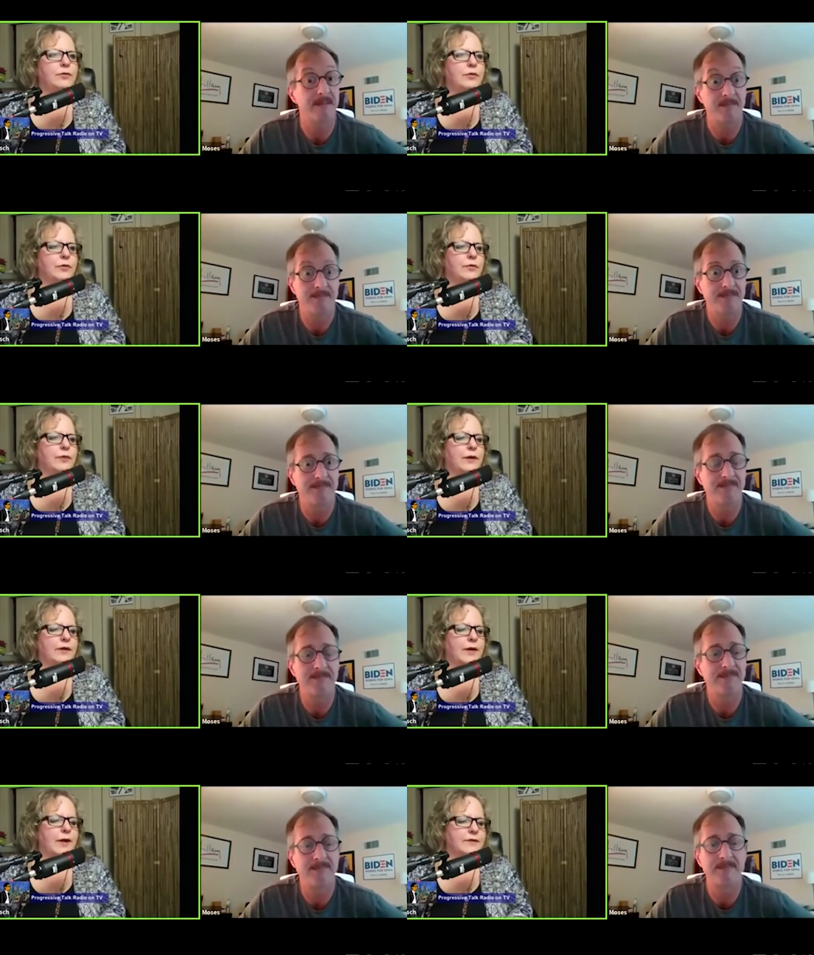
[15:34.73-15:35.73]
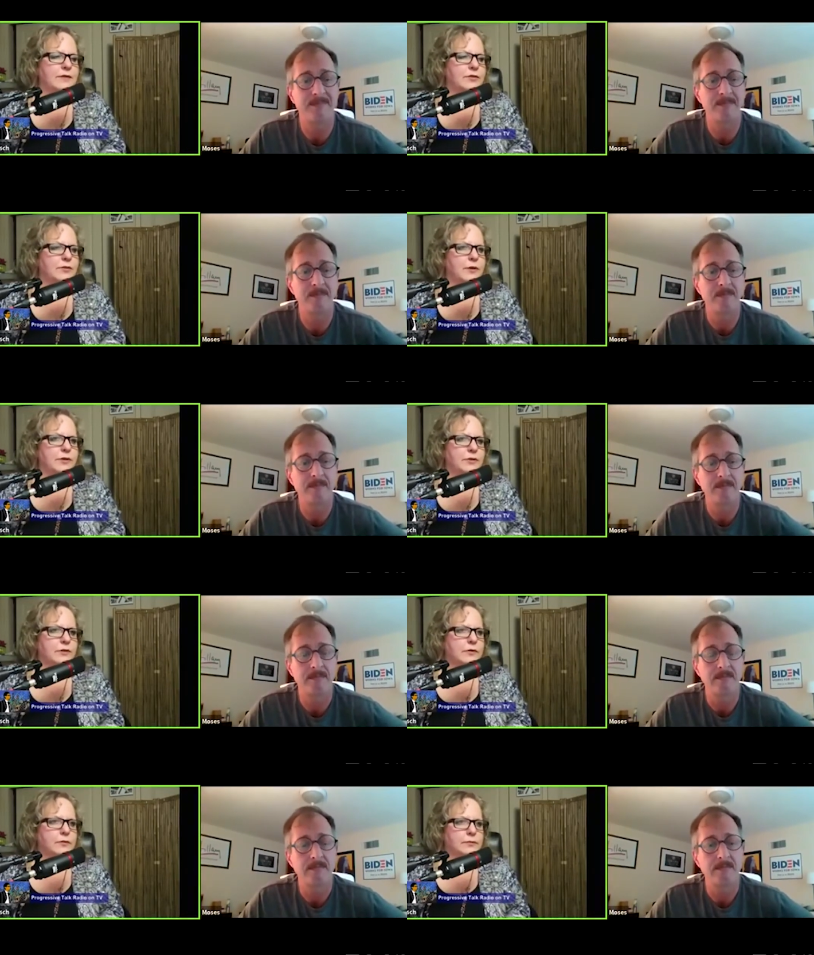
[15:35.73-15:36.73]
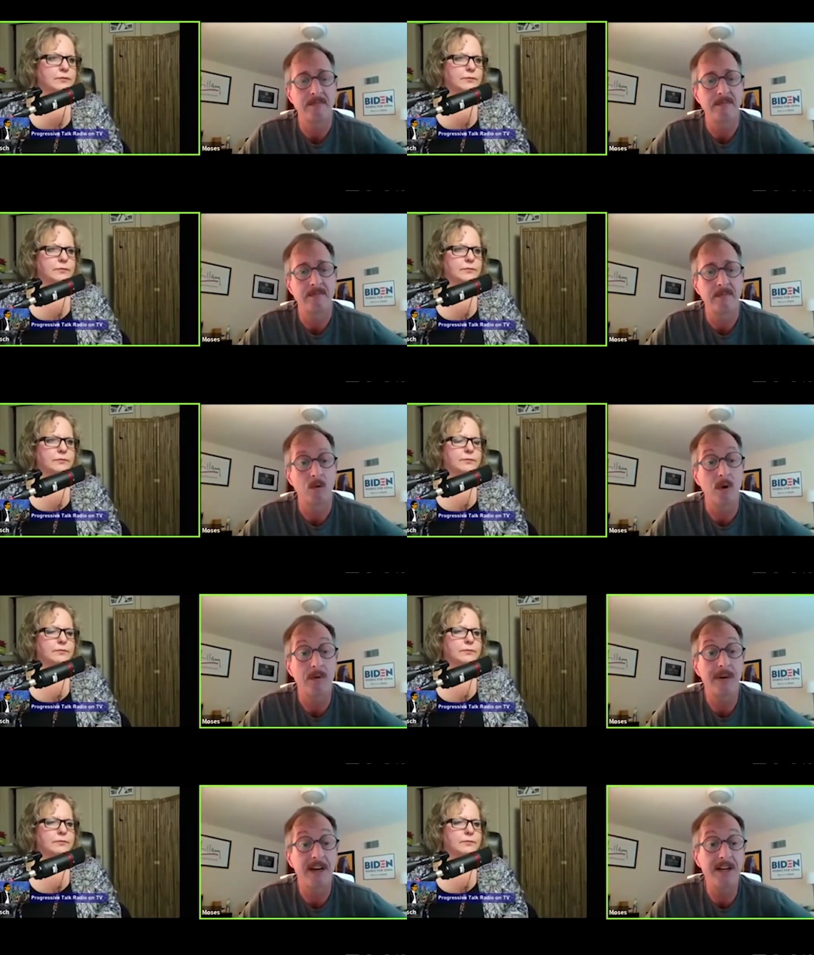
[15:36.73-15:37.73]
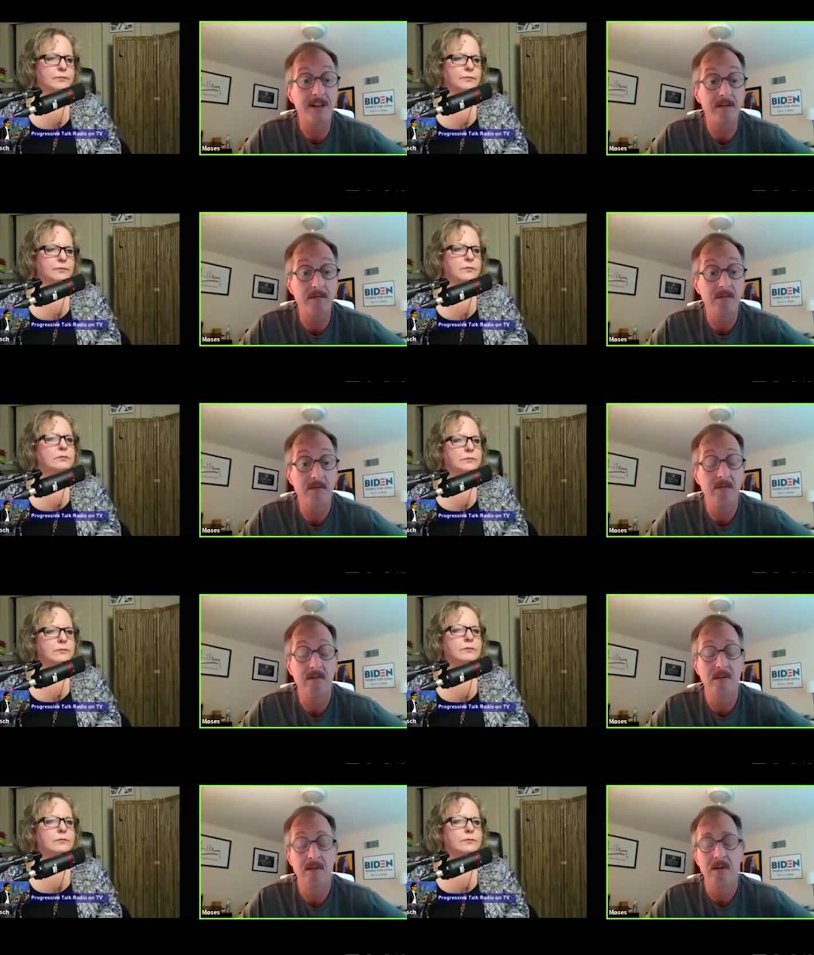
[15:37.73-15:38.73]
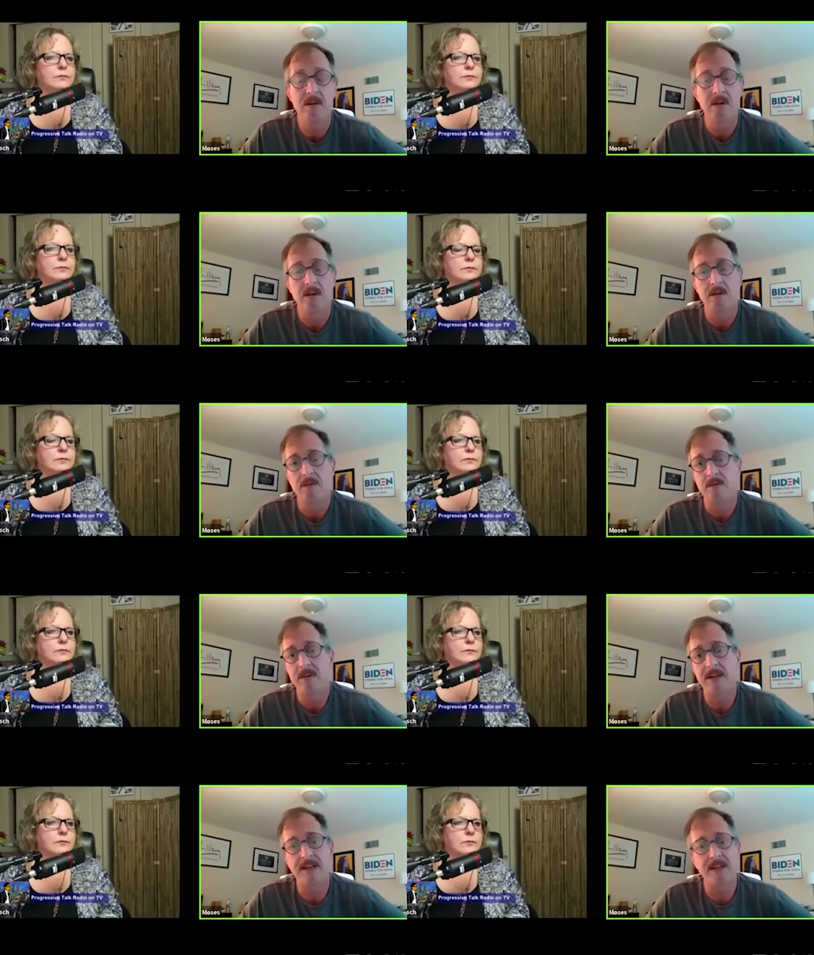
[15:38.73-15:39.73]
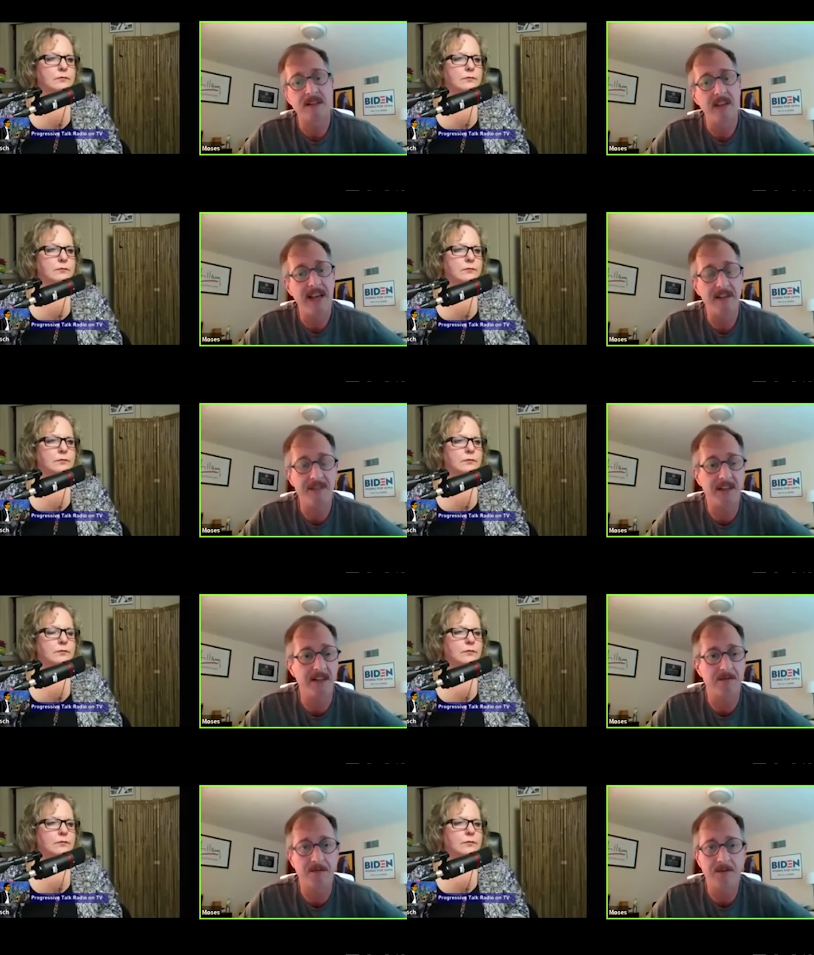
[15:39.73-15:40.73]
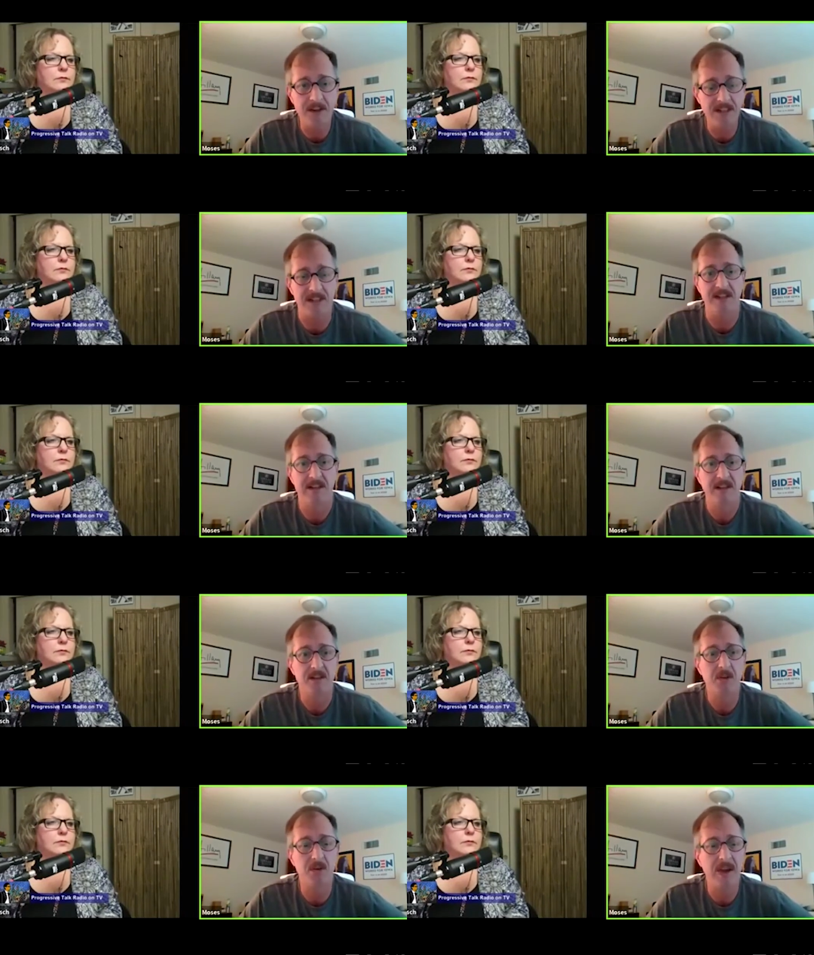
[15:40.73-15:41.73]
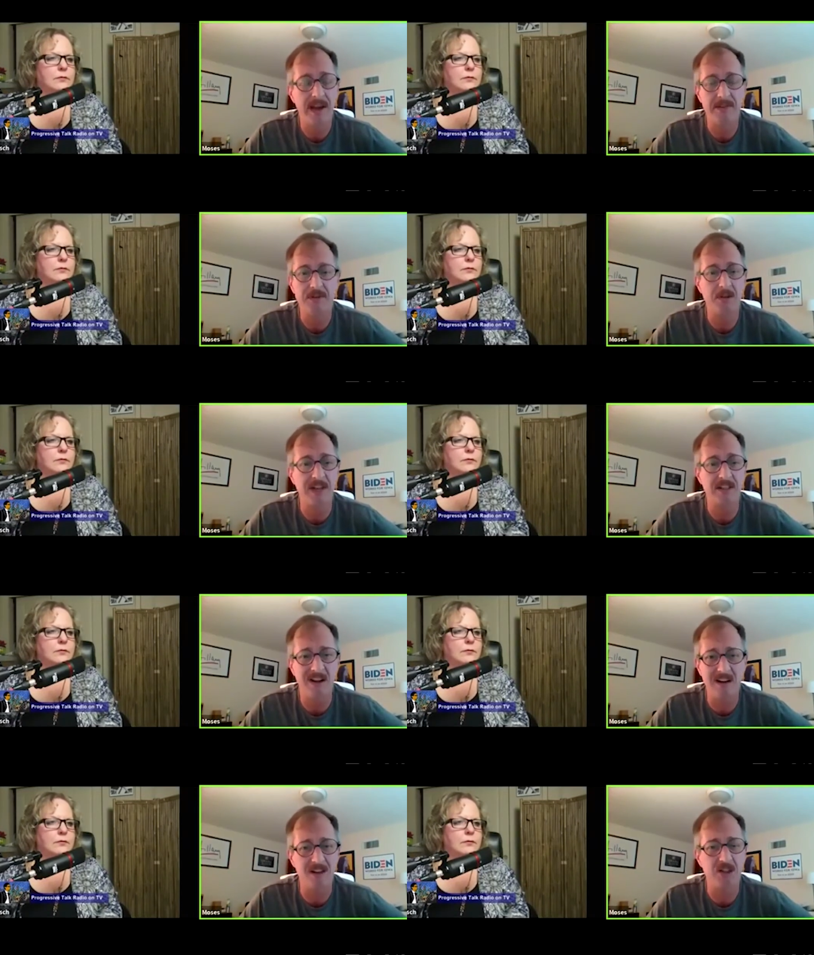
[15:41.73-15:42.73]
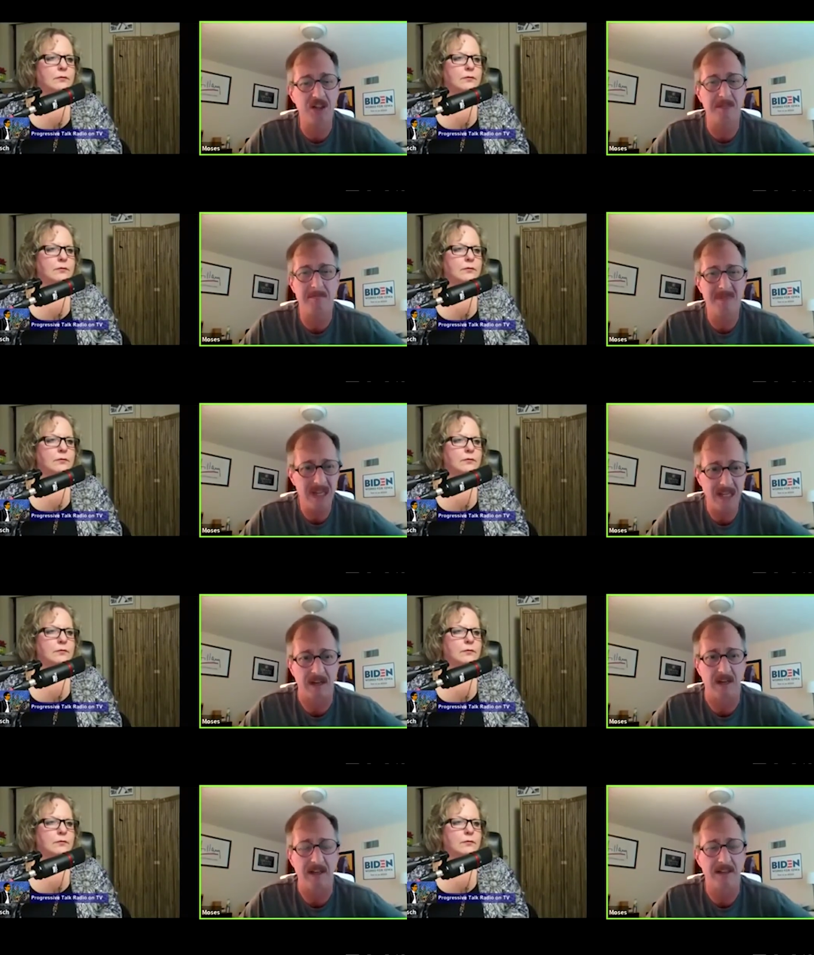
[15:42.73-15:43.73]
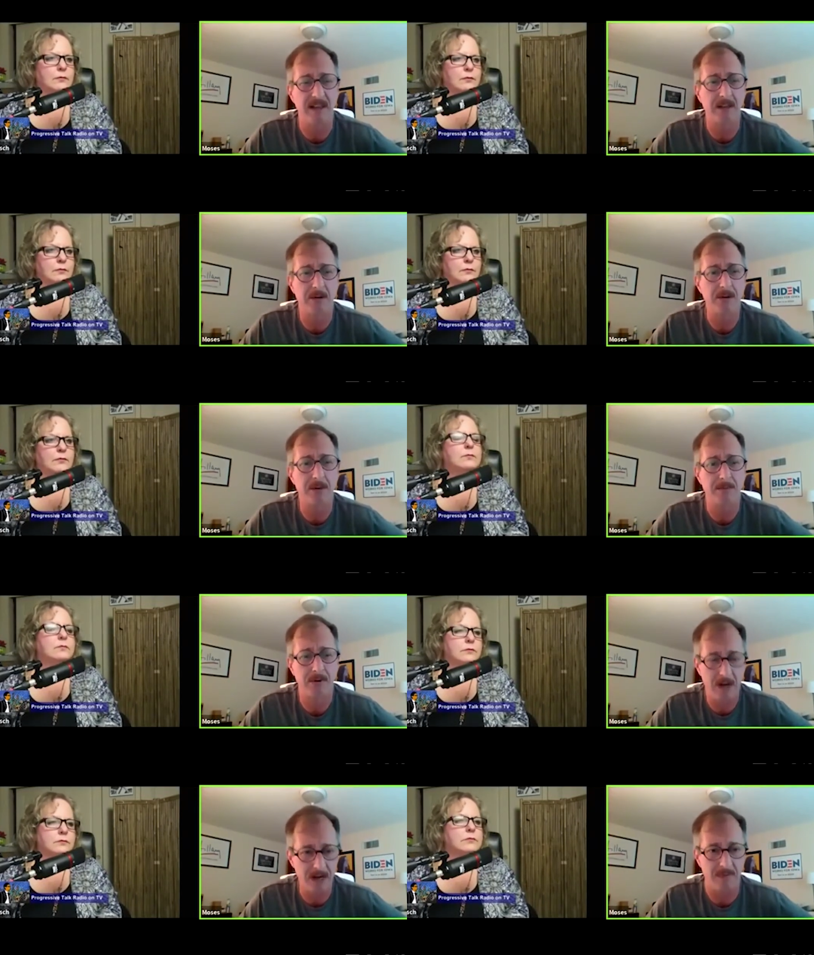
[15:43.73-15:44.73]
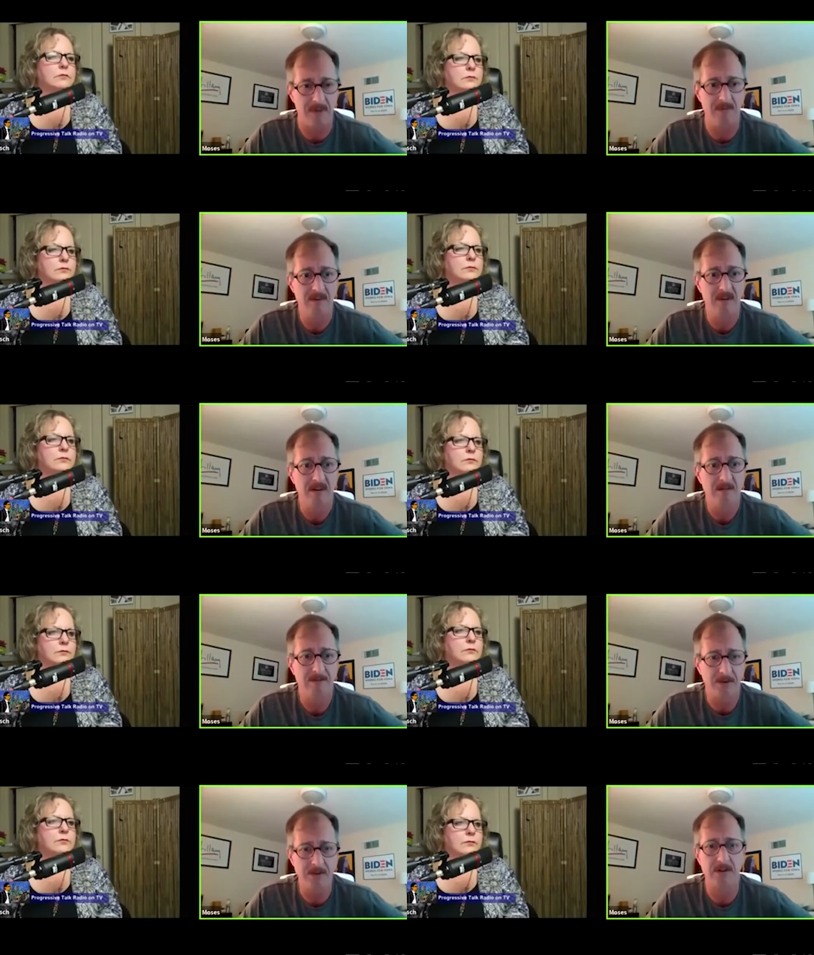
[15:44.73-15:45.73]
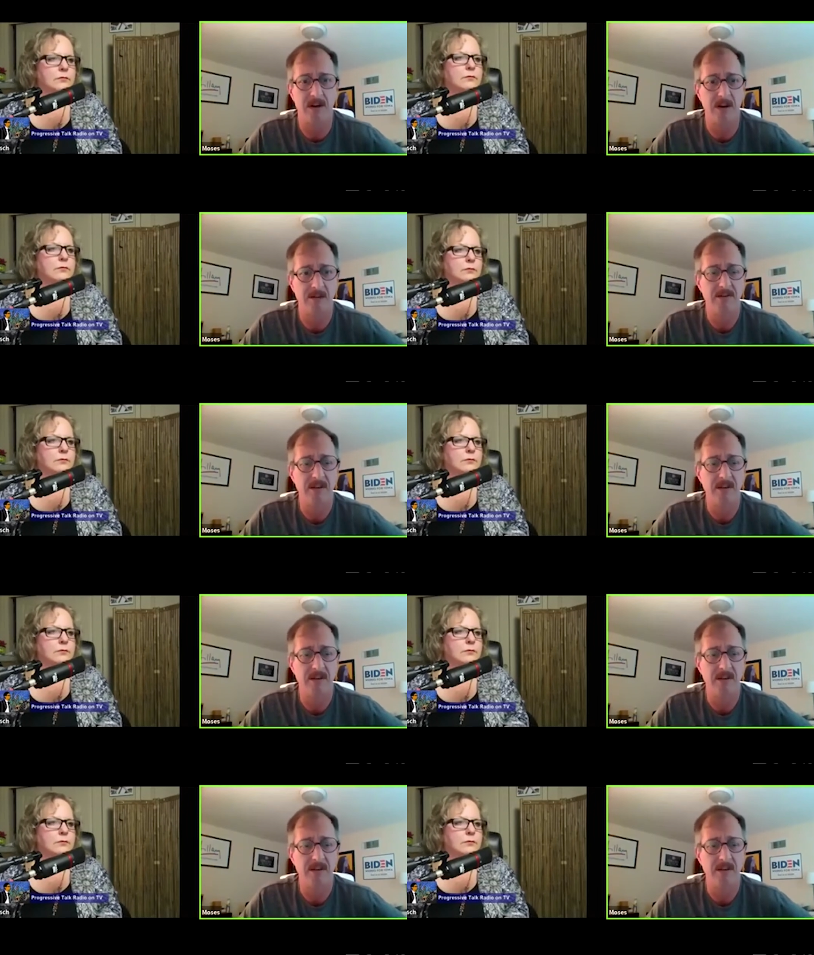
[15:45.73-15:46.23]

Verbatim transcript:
Speaker 1: would you do in that situation? What would I do? Well, you have to confront it. You have to acknowledge it immediately that there is a problem, first off.